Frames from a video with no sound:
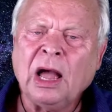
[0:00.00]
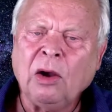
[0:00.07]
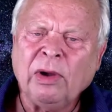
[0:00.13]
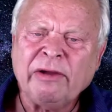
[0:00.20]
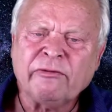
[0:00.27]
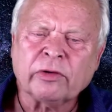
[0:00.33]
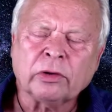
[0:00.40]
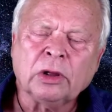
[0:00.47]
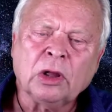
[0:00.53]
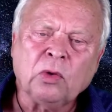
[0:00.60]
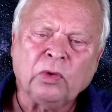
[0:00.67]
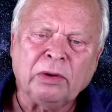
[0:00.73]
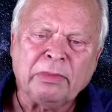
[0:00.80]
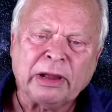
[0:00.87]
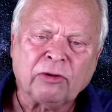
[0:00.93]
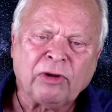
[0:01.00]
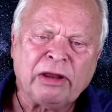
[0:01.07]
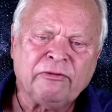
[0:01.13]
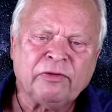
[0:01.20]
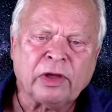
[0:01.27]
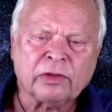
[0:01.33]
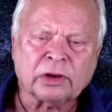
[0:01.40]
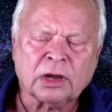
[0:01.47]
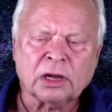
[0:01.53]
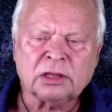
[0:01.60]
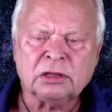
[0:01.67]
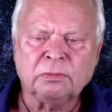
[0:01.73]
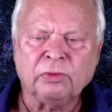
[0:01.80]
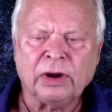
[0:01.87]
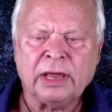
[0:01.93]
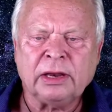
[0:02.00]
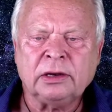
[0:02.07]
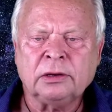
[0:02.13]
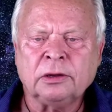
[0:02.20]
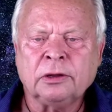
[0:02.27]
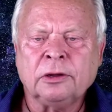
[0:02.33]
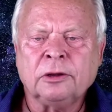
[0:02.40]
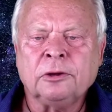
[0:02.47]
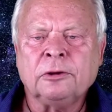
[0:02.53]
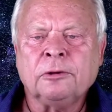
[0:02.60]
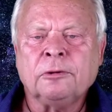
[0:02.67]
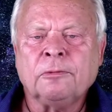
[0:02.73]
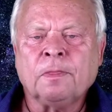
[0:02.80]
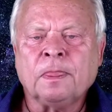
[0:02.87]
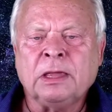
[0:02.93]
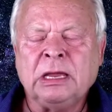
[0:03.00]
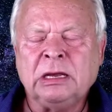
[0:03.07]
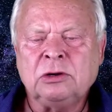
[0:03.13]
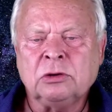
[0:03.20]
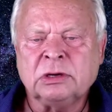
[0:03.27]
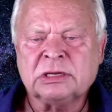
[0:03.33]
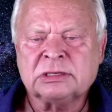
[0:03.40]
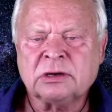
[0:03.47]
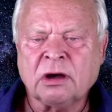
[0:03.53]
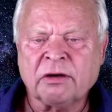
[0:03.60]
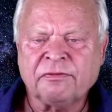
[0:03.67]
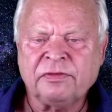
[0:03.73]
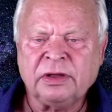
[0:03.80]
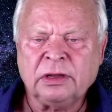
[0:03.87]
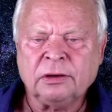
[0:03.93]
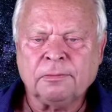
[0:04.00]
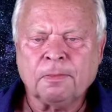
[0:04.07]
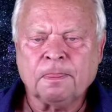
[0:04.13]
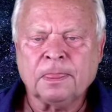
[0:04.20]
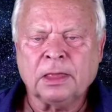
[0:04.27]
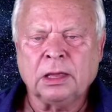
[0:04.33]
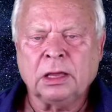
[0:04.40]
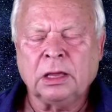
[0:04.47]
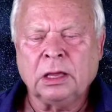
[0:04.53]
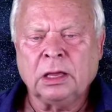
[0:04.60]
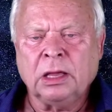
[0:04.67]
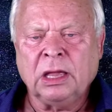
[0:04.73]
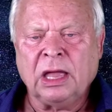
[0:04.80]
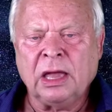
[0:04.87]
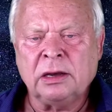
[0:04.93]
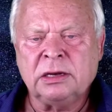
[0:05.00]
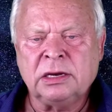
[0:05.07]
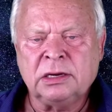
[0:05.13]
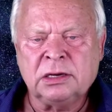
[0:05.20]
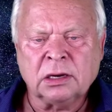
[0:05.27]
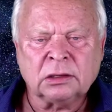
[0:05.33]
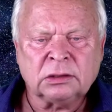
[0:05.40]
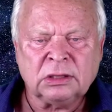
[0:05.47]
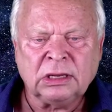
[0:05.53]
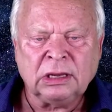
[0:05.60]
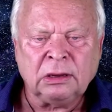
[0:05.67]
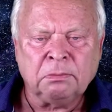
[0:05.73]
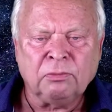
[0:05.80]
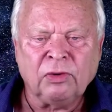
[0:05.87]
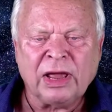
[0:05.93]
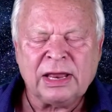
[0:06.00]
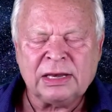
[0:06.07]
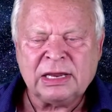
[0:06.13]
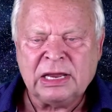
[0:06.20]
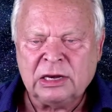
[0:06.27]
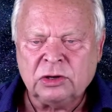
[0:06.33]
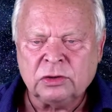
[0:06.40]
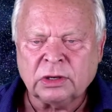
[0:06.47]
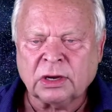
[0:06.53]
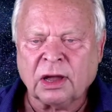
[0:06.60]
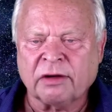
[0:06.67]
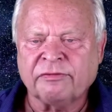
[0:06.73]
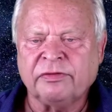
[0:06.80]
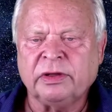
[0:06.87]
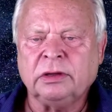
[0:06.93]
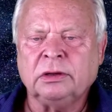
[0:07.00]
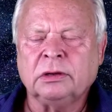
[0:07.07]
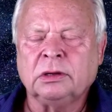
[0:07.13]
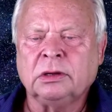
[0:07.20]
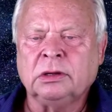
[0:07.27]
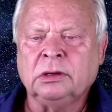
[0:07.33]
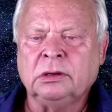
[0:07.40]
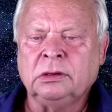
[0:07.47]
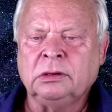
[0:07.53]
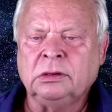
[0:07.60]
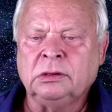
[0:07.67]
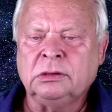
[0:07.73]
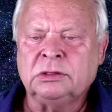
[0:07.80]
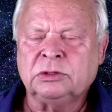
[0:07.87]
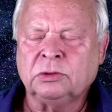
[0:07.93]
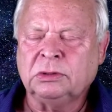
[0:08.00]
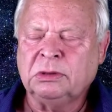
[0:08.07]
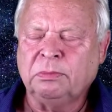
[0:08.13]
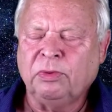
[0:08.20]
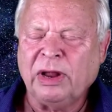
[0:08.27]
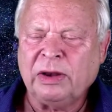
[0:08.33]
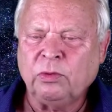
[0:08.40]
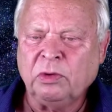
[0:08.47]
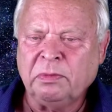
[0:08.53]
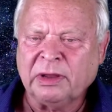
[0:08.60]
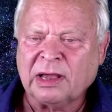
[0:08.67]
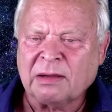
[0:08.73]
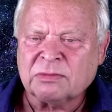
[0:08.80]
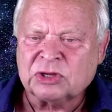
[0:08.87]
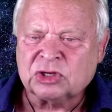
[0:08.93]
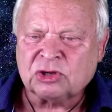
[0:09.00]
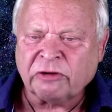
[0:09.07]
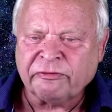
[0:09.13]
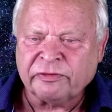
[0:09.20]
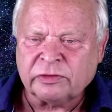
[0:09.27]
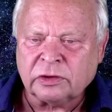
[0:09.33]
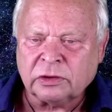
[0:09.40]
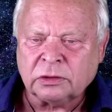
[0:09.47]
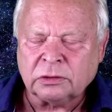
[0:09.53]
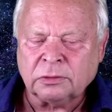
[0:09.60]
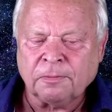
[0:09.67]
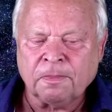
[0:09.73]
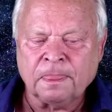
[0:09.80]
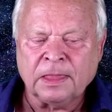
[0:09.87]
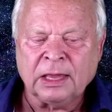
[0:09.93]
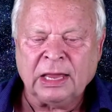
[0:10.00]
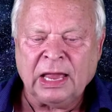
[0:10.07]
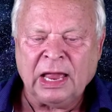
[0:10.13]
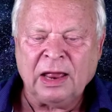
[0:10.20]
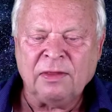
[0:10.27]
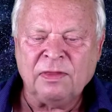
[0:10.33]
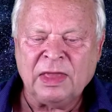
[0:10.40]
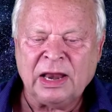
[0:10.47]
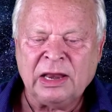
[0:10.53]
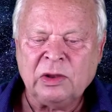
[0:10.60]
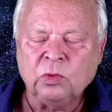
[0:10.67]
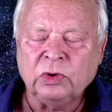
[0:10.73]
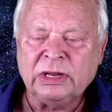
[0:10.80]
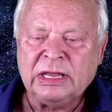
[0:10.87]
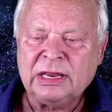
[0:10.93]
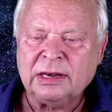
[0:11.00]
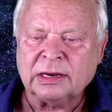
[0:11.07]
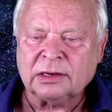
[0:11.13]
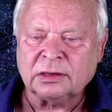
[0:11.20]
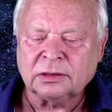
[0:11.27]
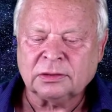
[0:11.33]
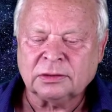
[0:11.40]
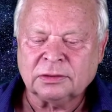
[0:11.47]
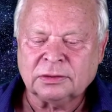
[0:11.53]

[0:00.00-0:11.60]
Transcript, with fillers: However, when my grandfather cut the bread, he took his coffee and he dunked the bread into the coffee so the bread would become softer, and then he would eat it.